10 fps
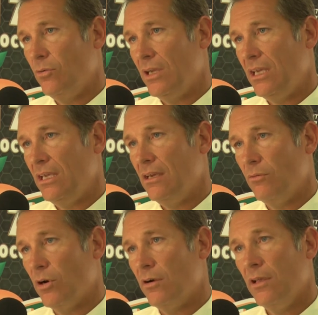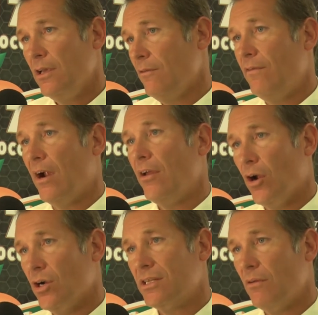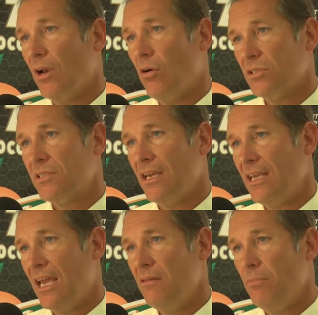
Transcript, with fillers: we were very hurt that we lost that game,